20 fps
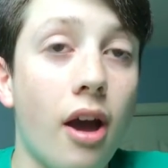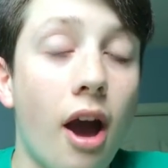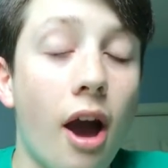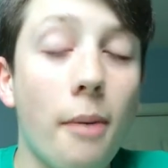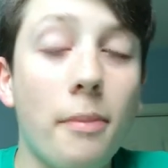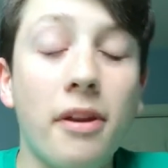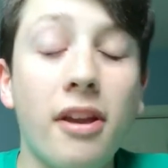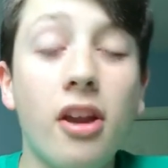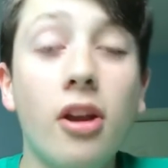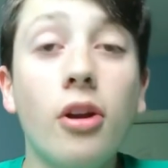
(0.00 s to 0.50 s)

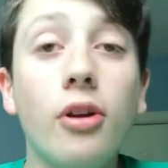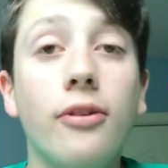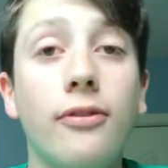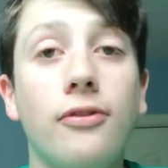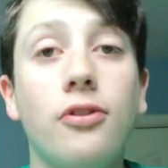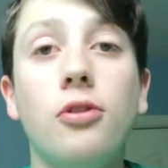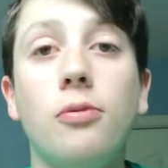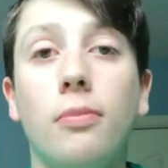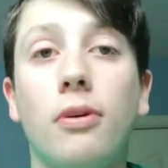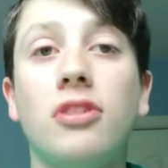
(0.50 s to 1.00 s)
I mean, here in a
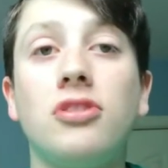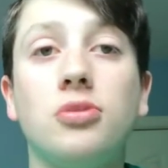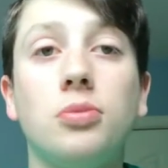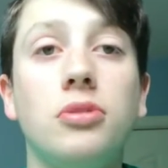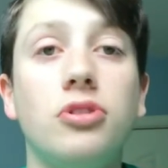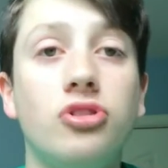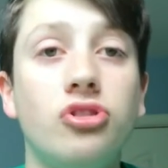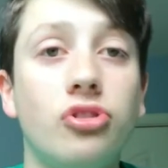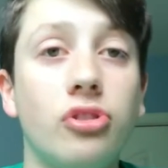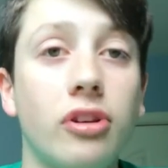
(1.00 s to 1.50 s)
few months
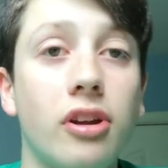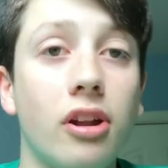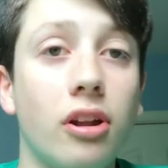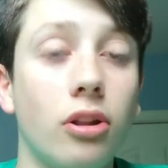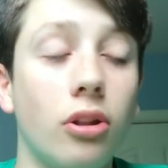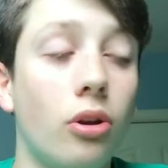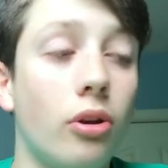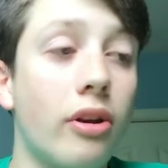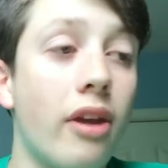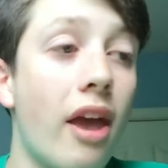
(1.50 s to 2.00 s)
we should get a
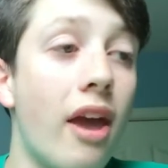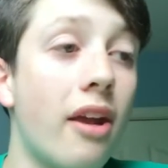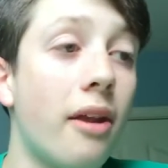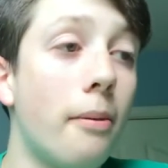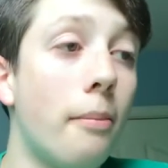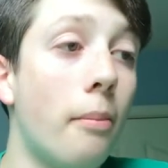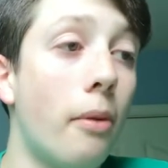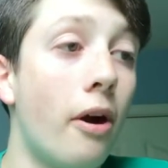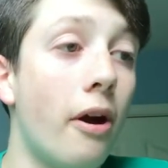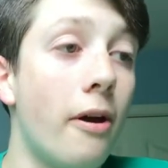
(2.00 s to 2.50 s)
look at
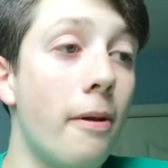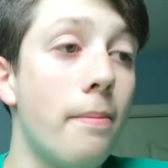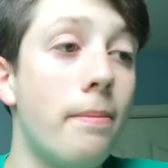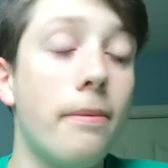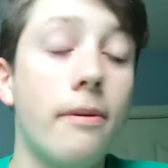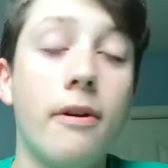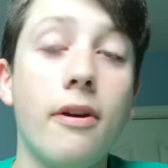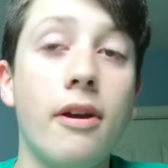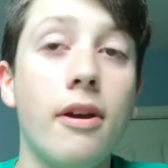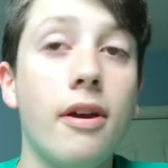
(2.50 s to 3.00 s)
him, but
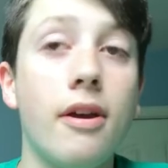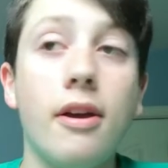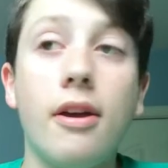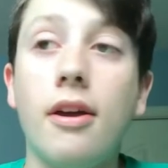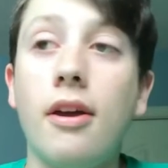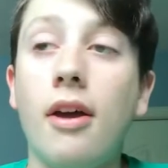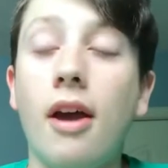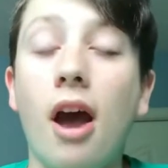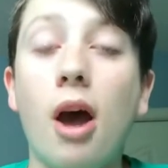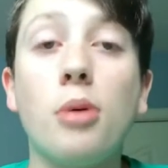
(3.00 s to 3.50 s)

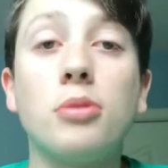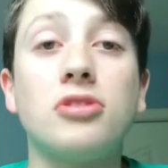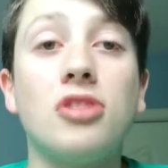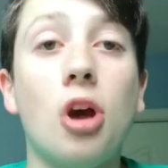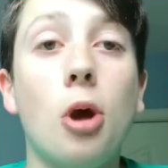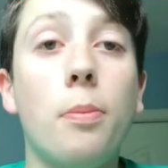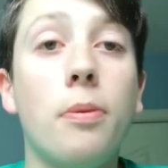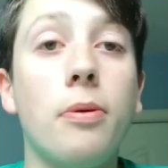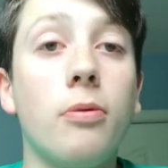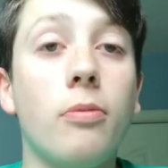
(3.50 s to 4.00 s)
I was
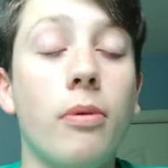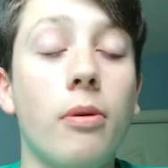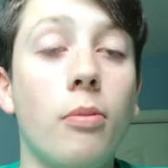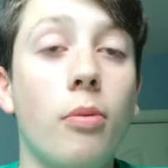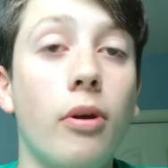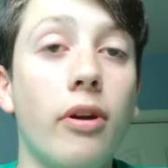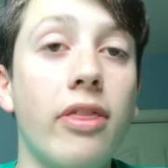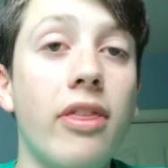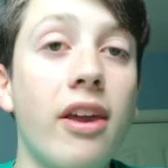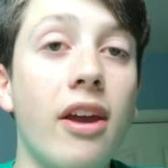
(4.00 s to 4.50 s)
hoping we
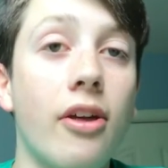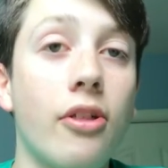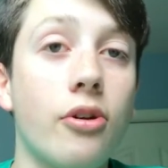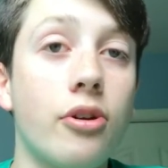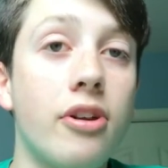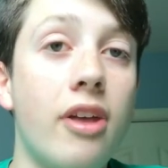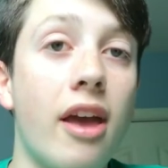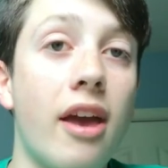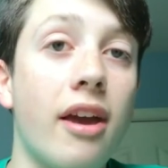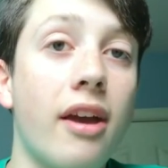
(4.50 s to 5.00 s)
would the other
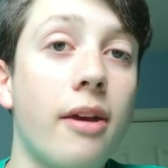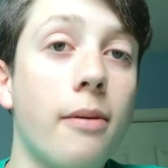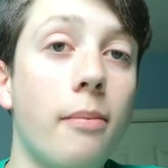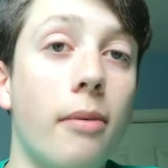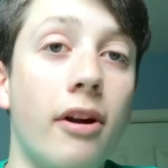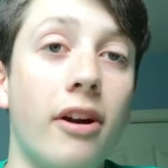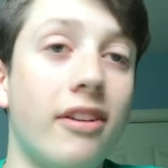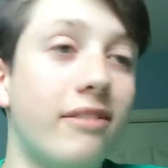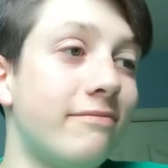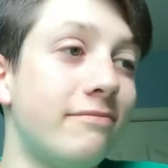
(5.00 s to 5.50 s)
day,
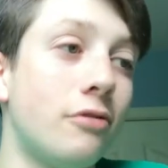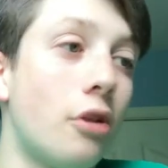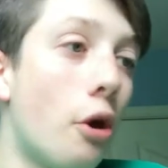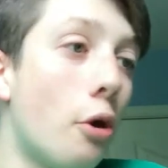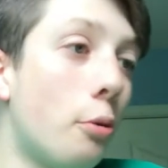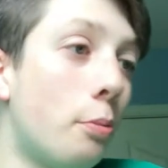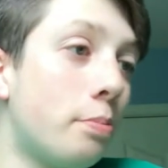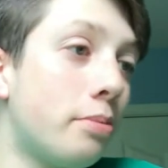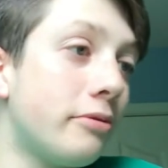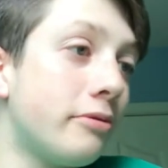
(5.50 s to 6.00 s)
but
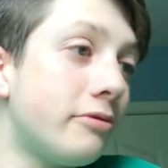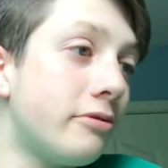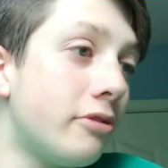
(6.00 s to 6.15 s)
nope.